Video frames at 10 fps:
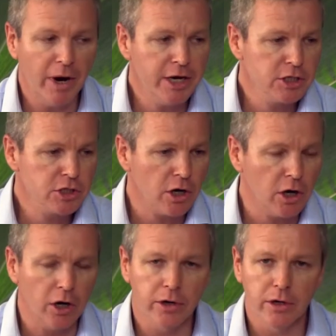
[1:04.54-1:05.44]
based
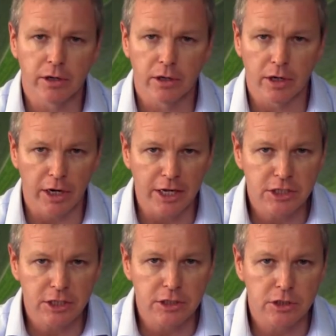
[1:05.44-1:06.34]
on
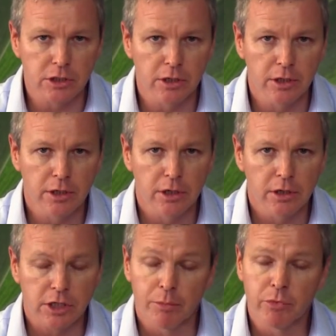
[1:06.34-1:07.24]
leases,
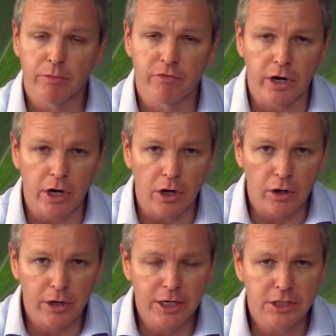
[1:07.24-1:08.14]
some of them very
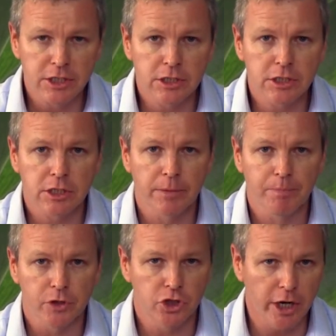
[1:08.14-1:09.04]
long leases,
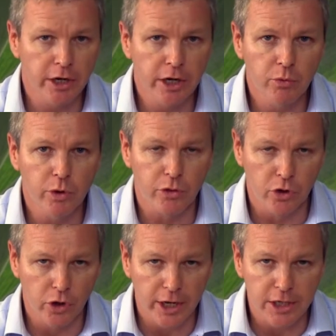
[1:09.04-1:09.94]
generally with
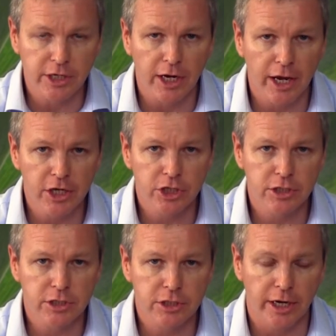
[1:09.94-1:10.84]
good
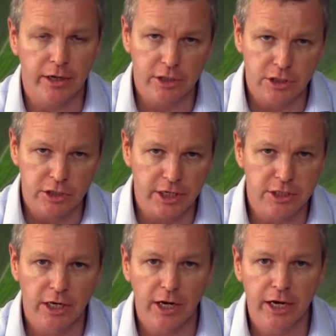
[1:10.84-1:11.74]
escalations, and this is
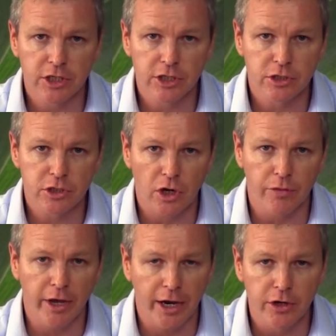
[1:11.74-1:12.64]
escalations
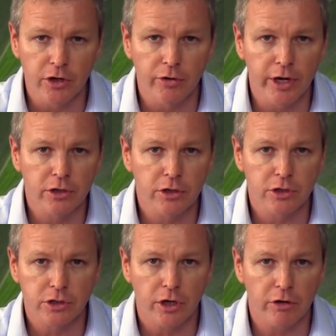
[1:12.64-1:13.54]
on the annual
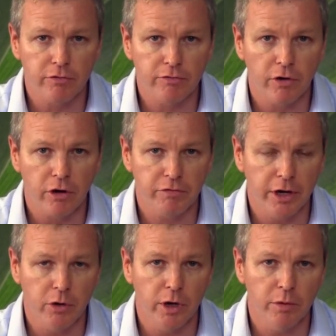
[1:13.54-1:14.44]
rentals of
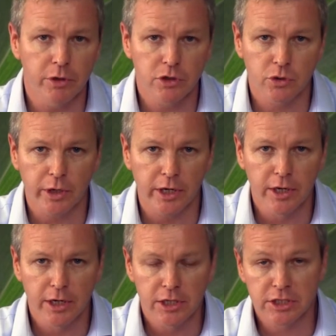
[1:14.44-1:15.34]
anywhere
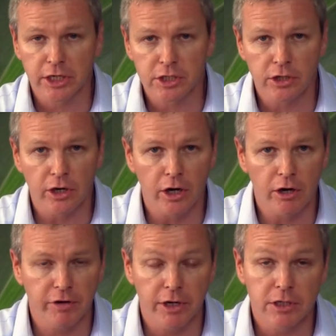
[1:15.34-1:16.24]
between
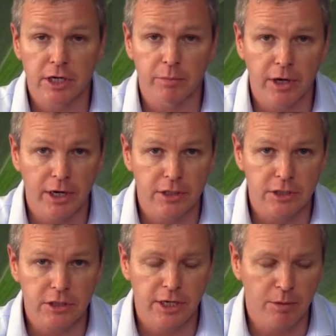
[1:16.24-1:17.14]
6.5% and in some
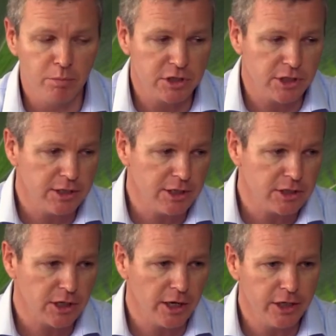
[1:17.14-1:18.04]
cases 10%
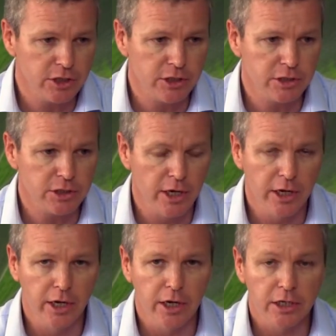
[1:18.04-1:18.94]
escalations.
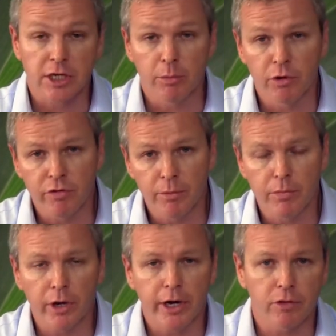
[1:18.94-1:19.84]
Some of
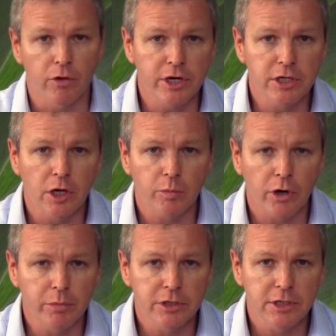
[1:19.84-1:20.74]
them, like the retail
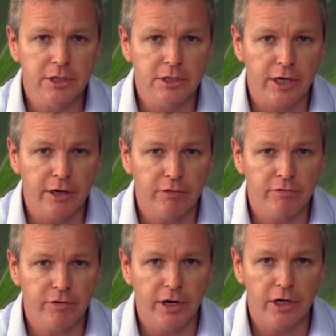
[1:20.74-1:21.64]
properties,
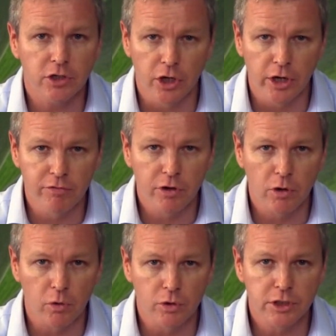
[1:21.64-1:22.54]
have turnover
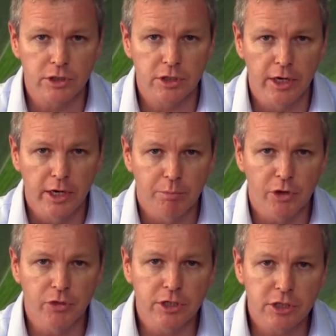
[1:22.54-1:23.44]
clauses,
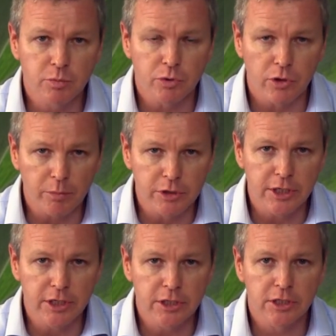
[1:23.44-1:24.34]
but this is
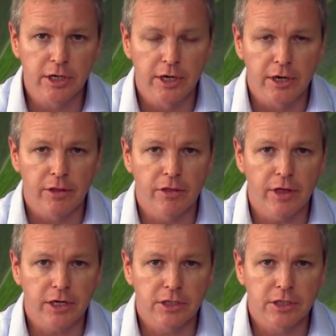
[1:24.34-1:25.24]
properties
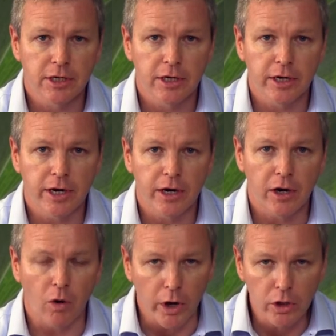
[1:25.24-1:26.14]
that
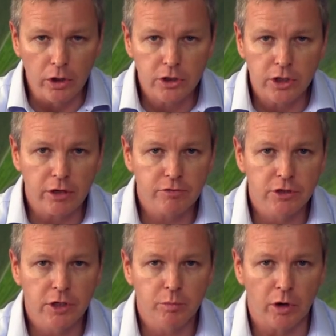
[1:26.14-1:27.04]
are well looked
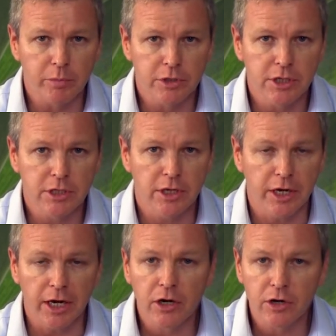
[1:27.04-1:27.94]
after, properties that
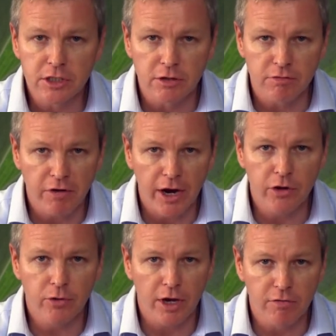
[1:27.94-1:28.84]
increase in
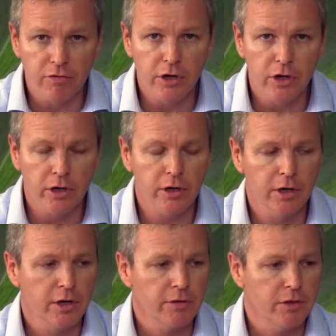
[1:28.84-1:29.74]
value every
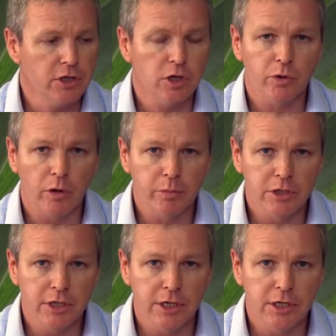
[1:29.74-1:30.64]
year. These are
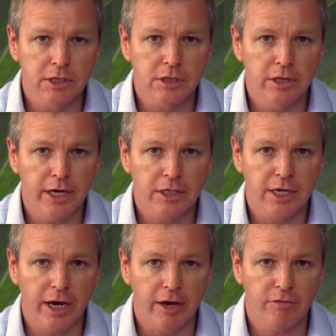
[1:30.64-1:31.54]
properties that
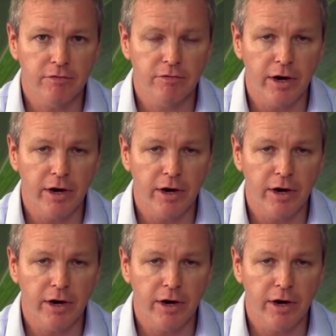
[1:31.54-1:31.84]
have